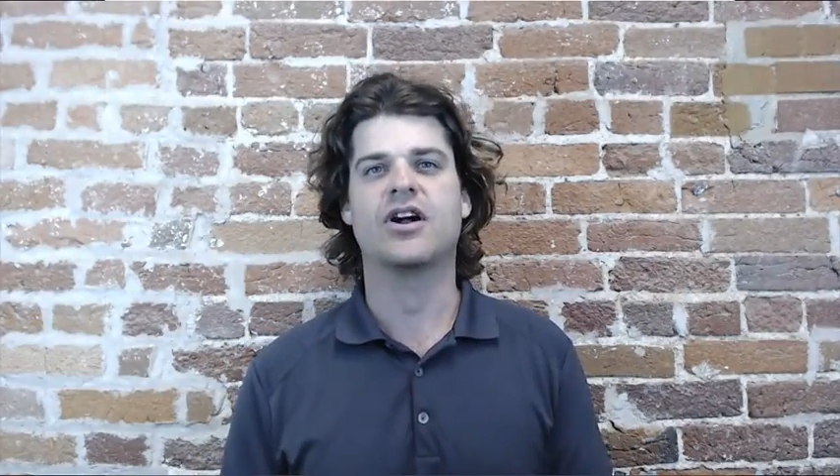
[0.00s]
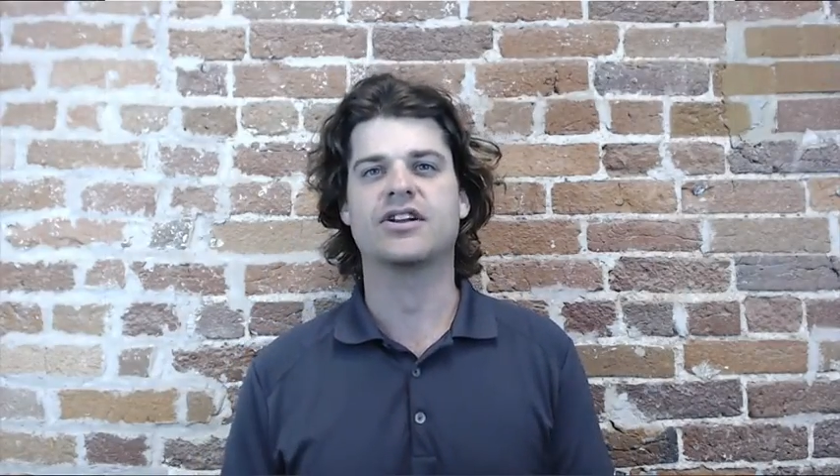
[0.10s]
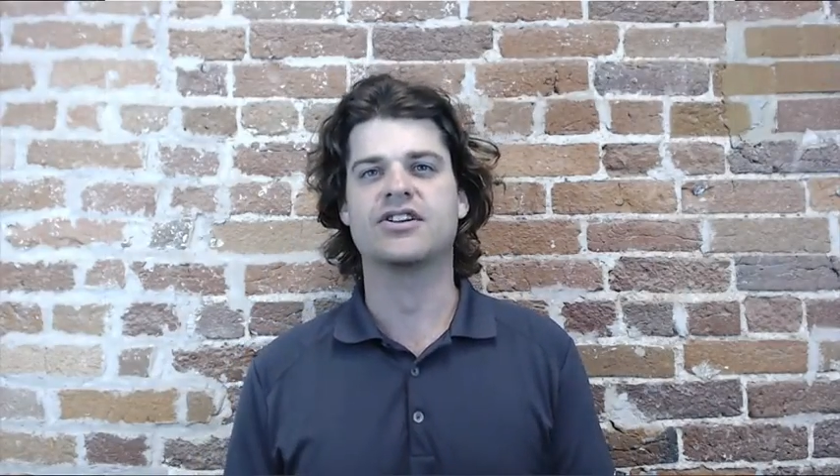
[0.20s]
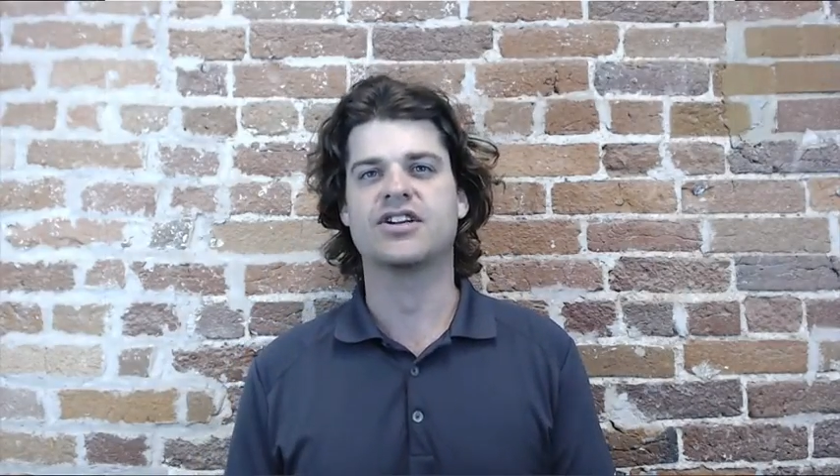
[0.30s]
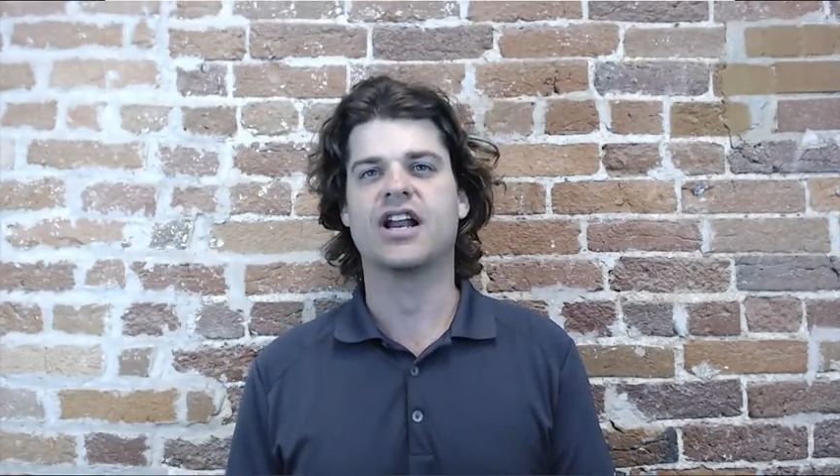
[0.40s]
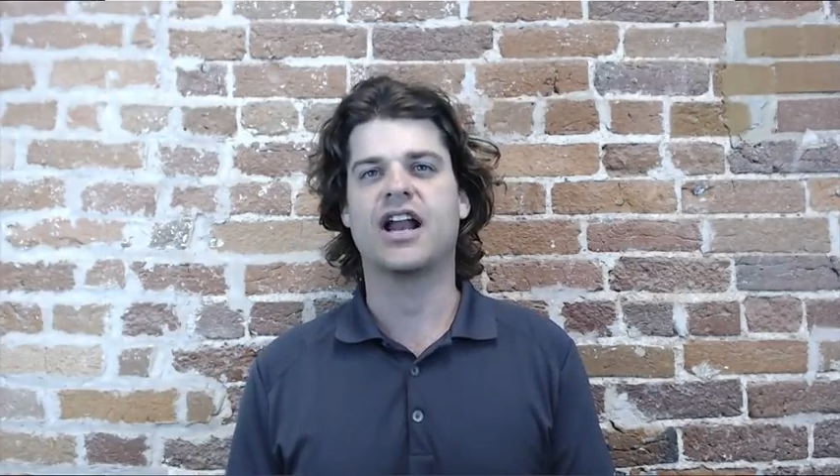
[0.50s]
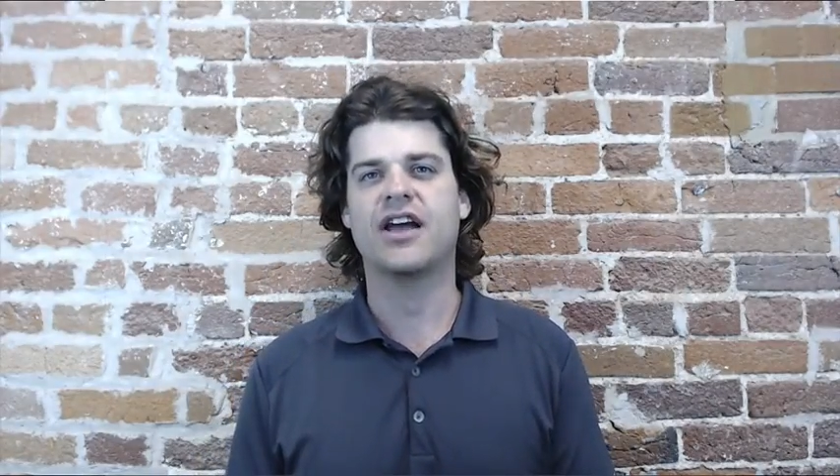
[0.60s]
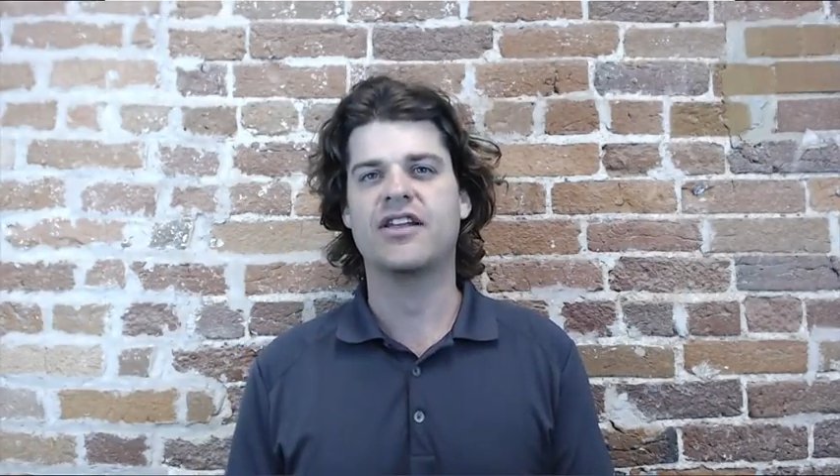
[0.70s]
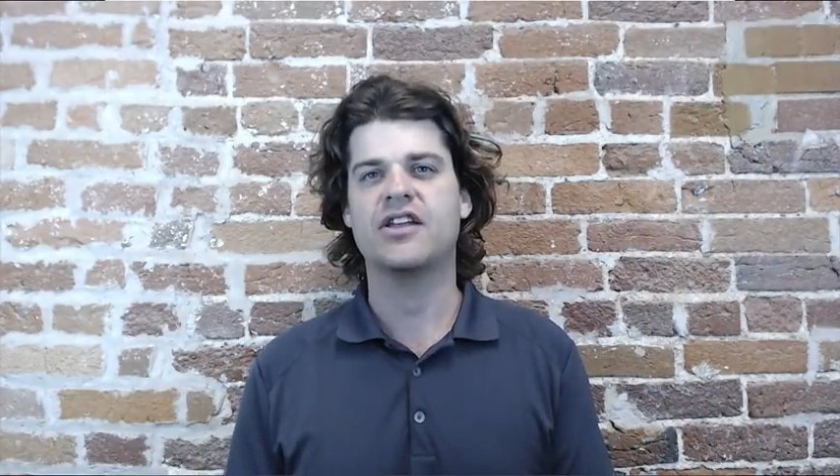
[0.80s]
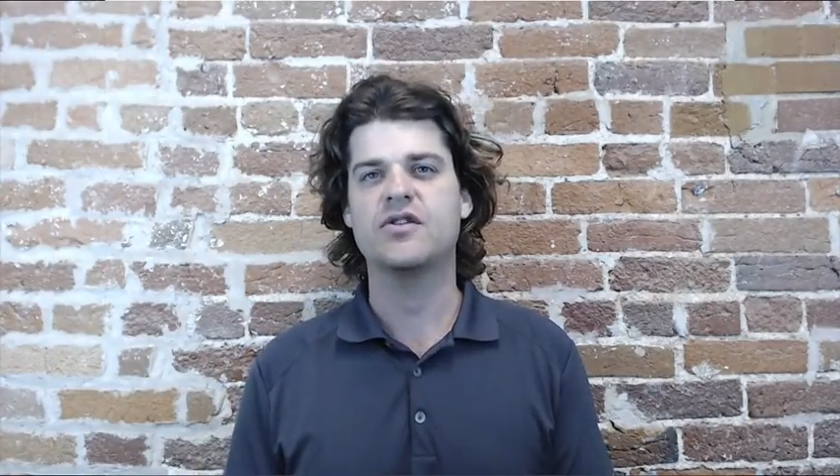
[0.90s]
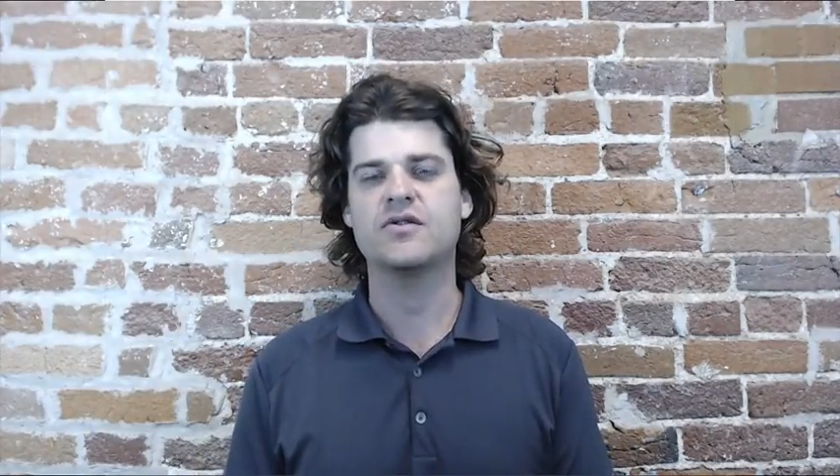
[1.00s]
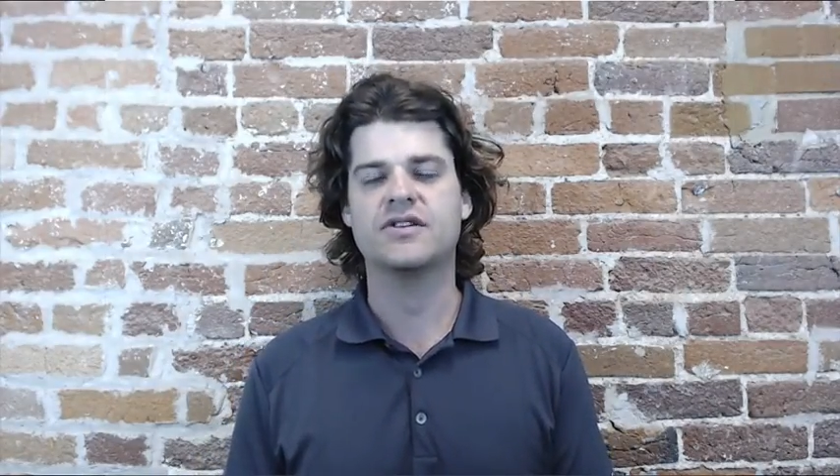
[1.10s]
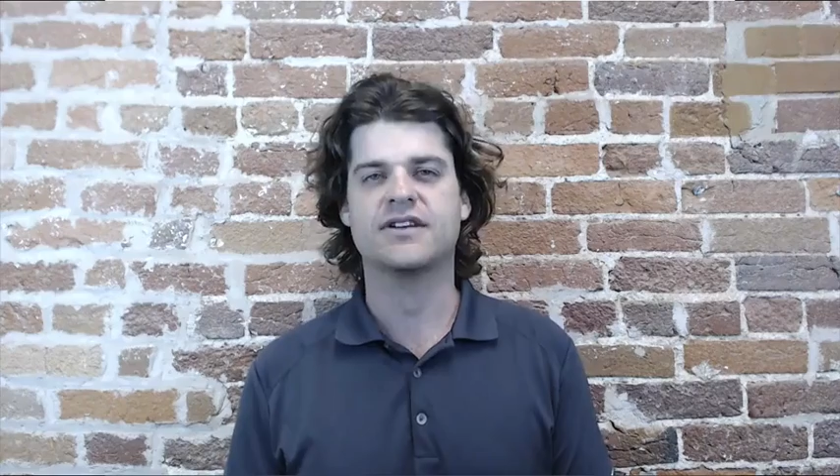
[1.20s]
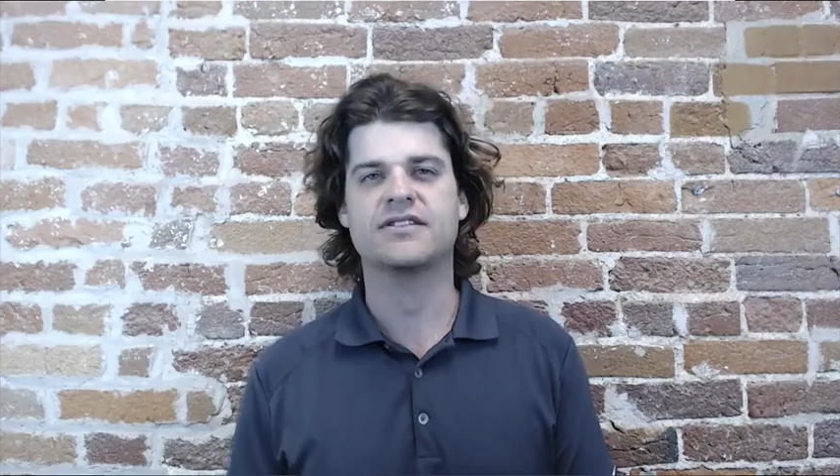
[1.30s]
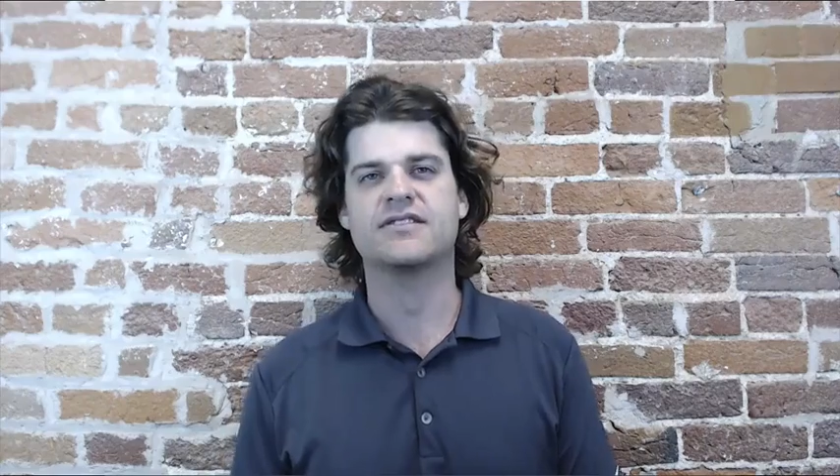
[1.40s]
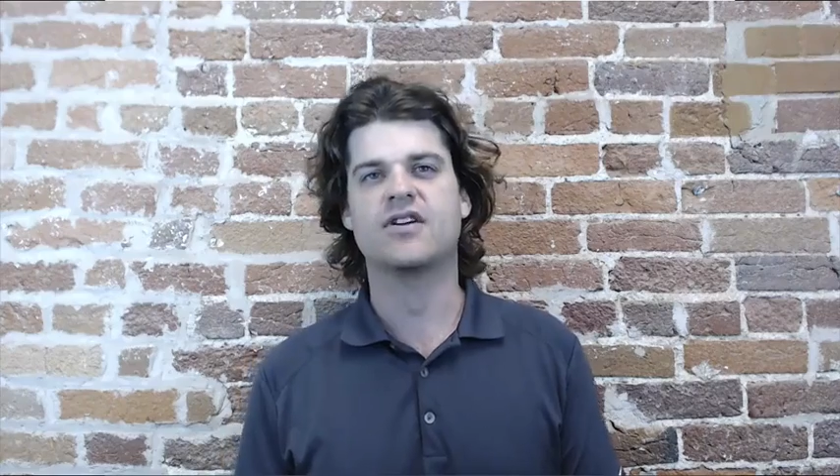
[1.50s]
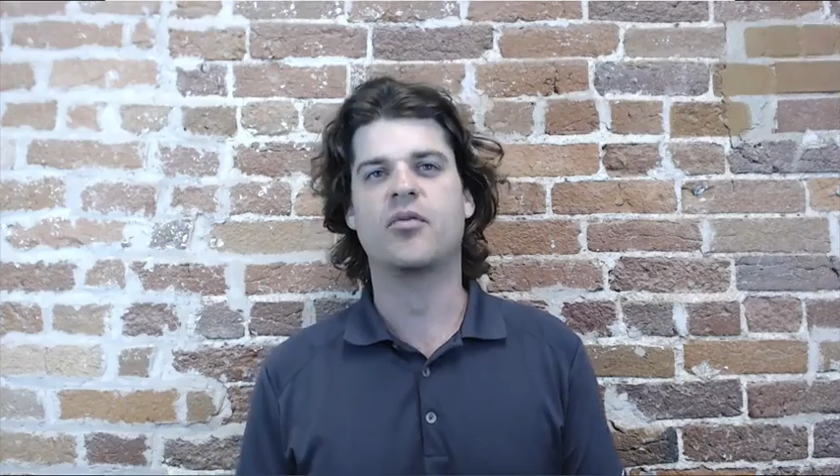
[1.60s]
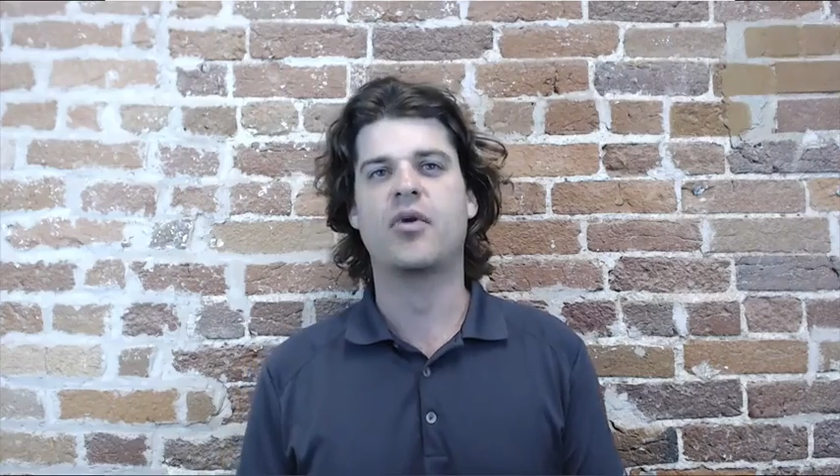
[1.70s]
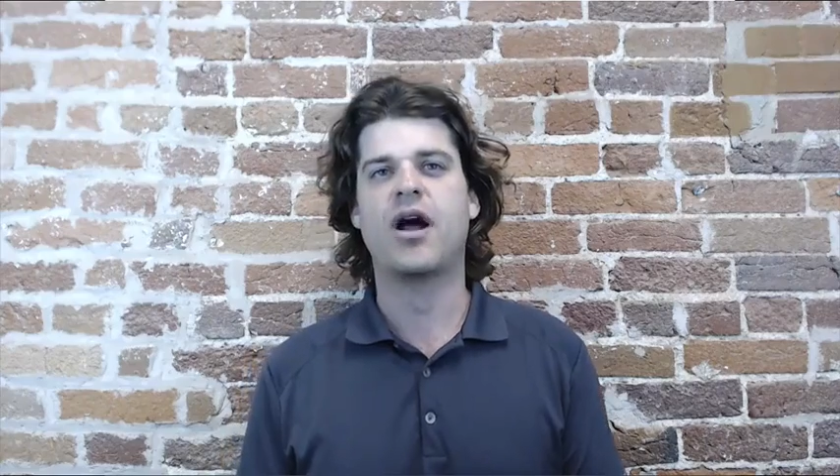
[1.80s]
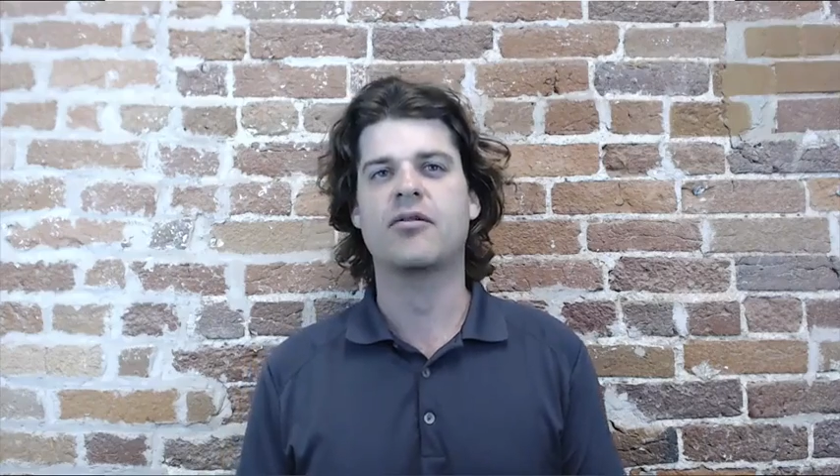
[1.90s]
cognition and how they use us to
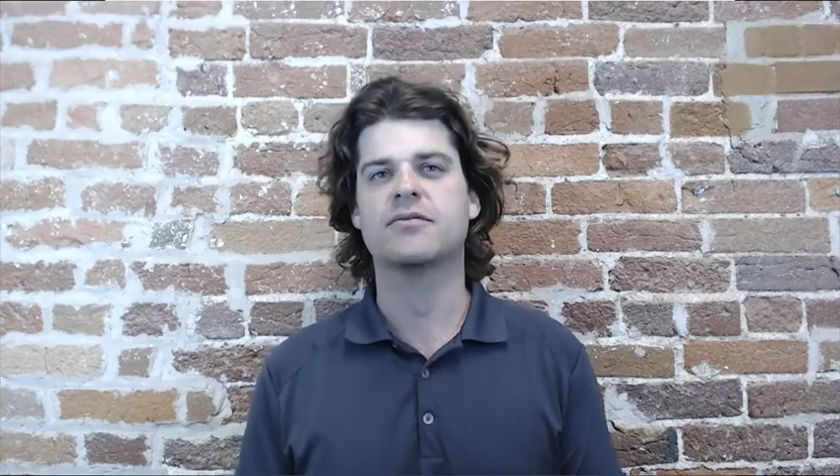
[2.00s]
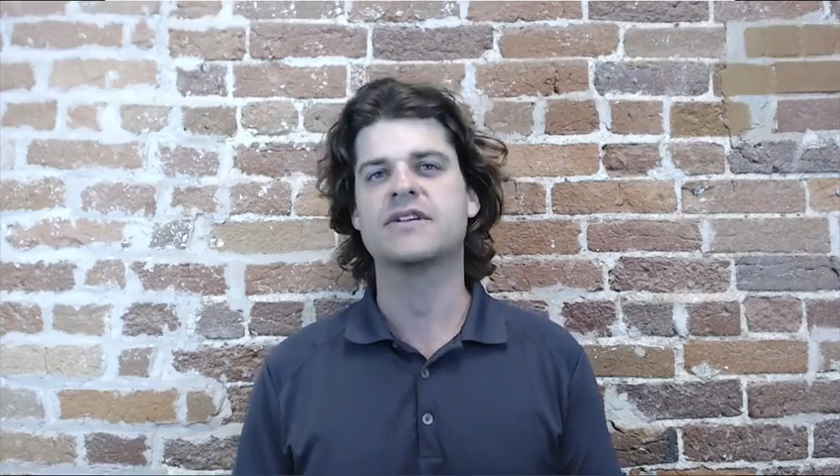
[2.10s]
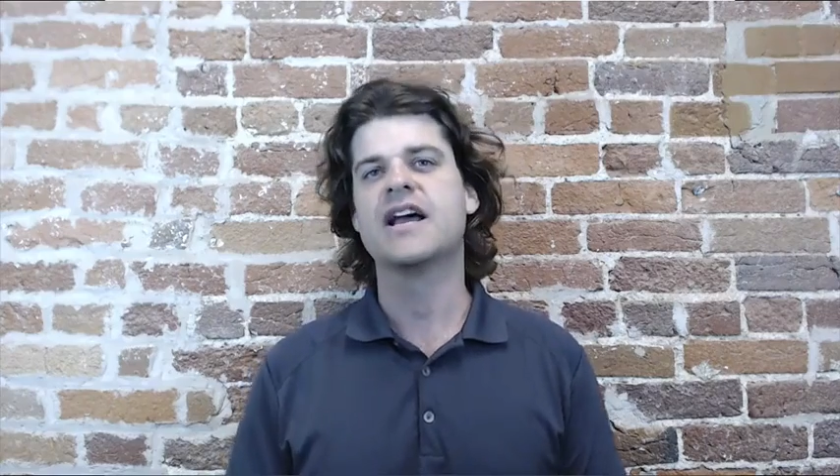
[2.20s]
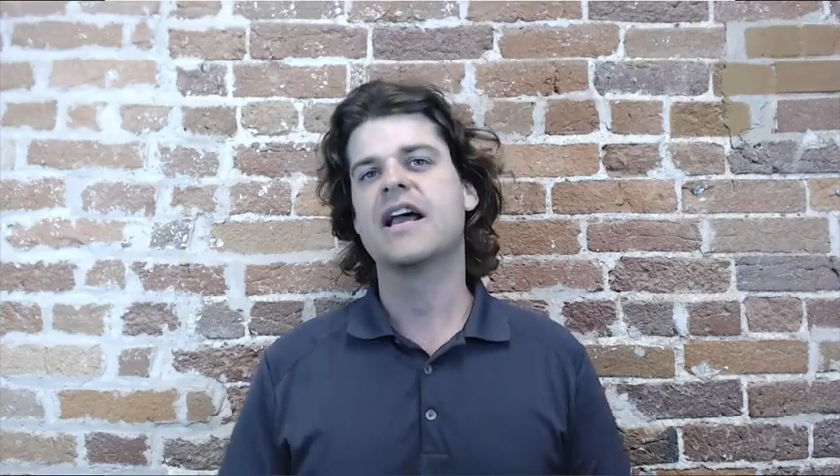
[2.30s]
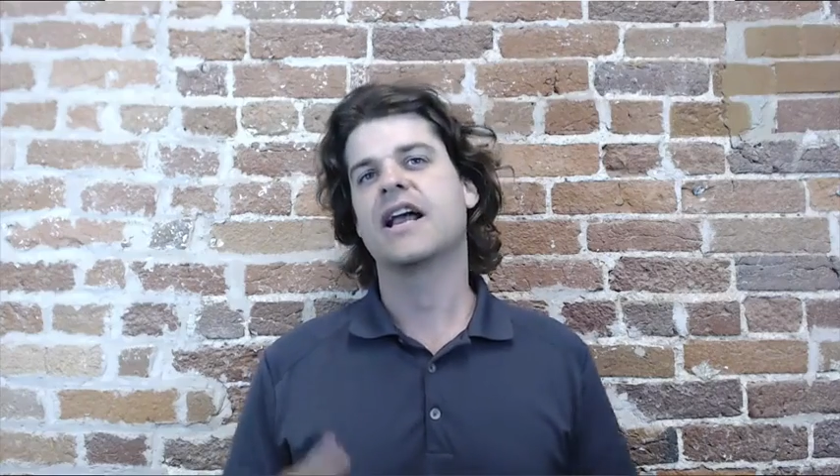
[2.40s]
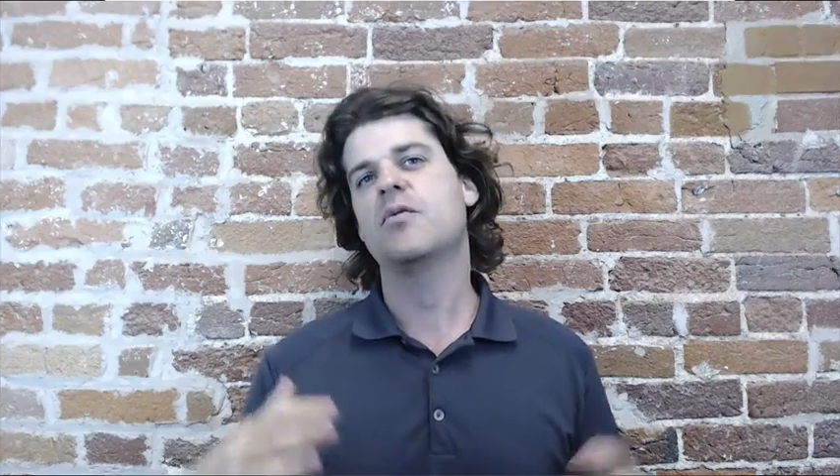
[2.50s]
solve problems,